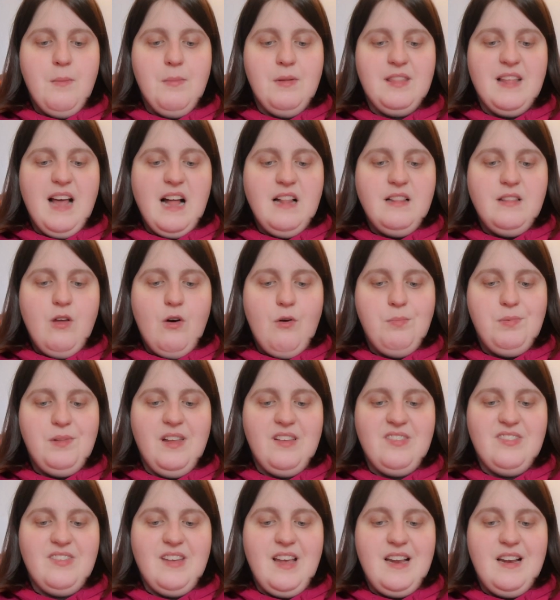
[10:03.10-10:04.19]
but that little
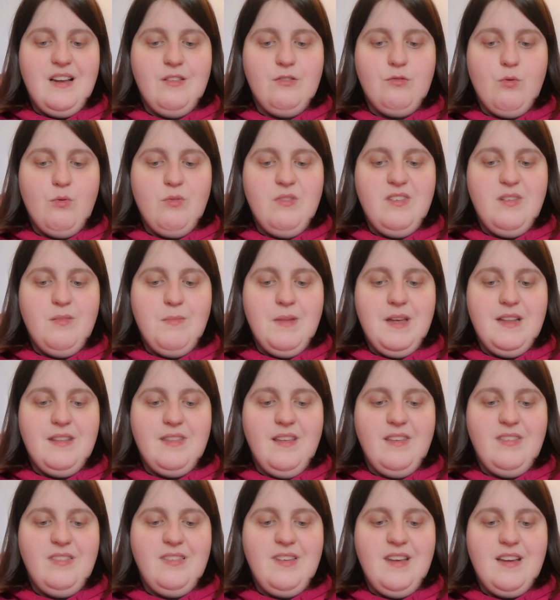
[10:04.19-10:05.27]
plus sign is going to make
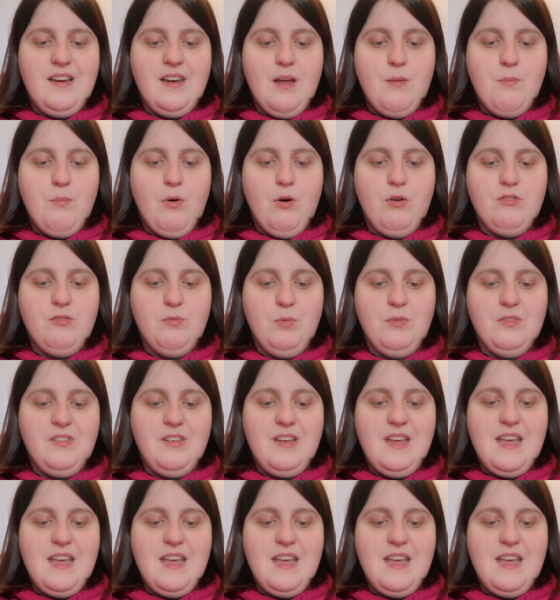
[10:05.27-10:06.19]
this secret impossible to